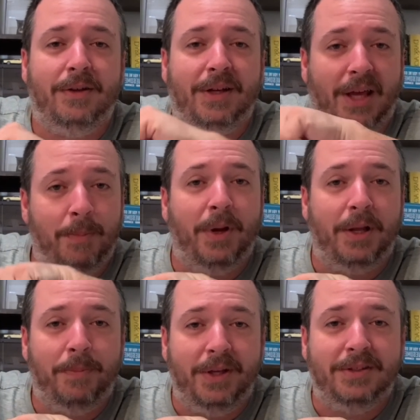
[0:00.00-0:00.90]
keep
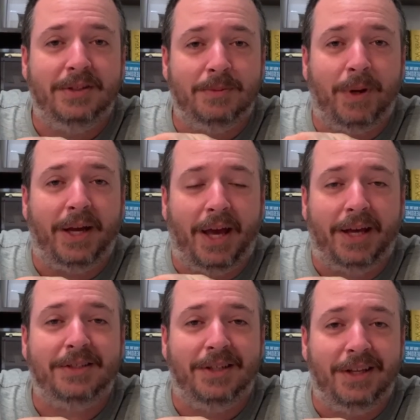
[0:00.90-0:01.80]
any pieces by
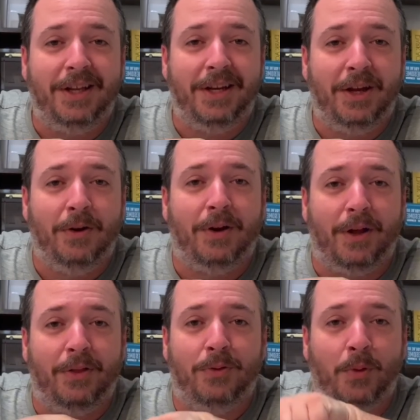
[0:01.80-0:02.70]
accident in here
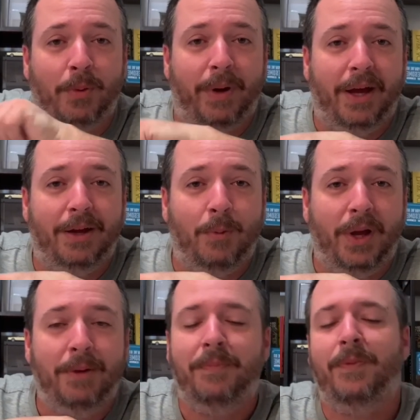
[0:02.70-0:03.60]
and throw the bag away.